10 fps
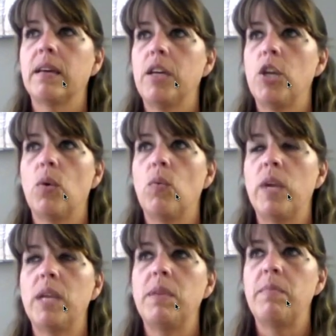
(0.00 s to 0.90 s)
would it
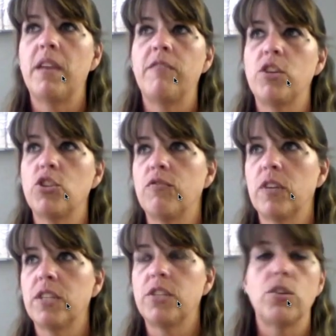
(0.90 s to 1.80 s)
be beneficial for
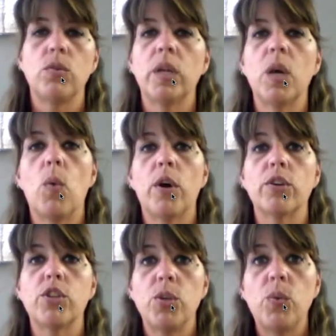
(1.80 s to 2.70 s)
us to do only a 1 or
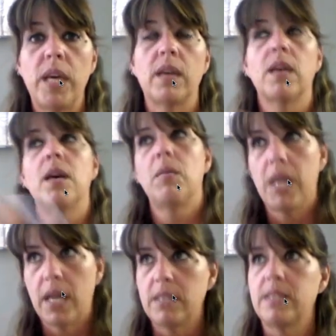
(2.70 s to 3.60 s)
2 week?
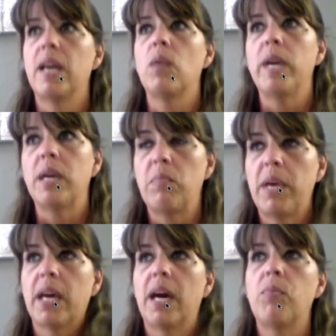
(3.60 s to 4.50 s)
Because then we can pick
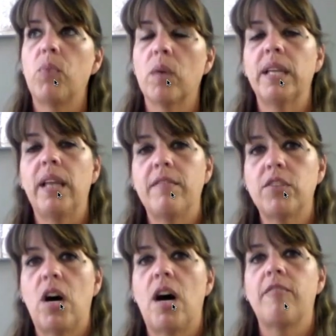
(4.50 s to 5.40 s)
up where we left
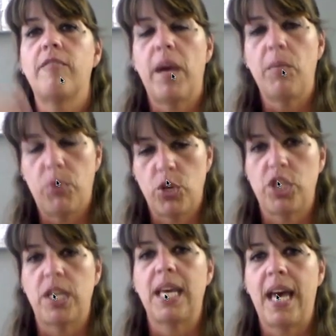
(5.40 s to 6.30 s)
off and push it
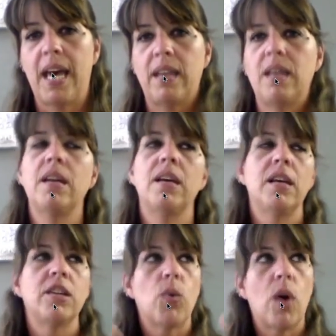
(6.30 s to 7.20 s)
again.
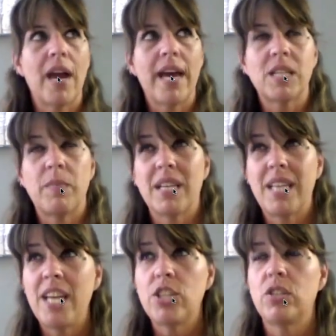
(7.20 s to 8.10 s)
So our
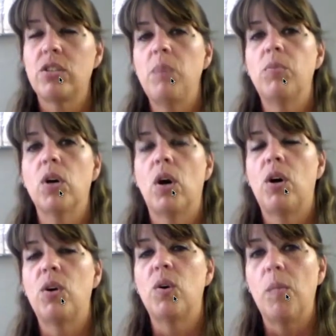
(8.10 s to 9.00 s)
expectations are that people go
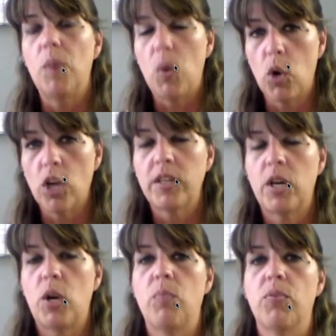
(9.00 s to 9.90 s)
home, work the
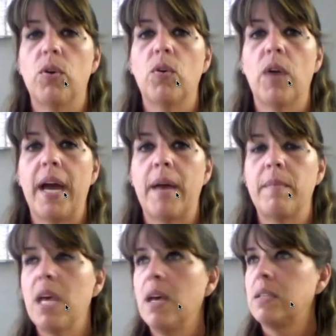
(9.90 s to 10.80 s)
home program.
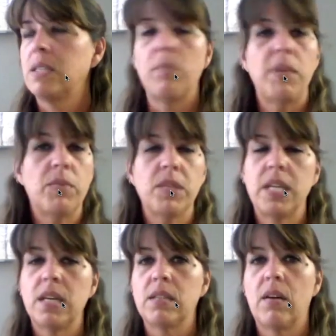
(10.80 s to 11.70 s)
Some people see
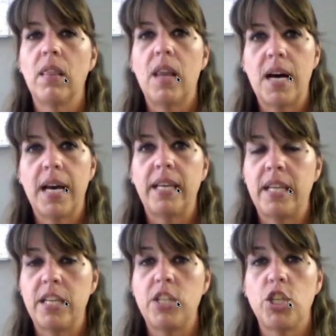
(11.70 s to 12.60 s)
us online. In
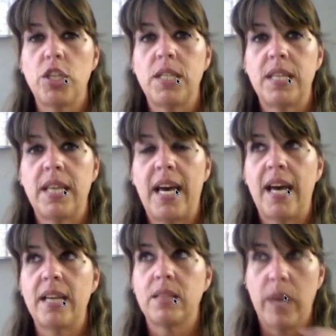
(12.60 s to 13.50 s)
addition to that,
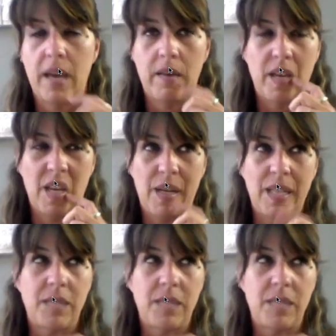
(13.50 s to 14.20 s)
we have, it depends on,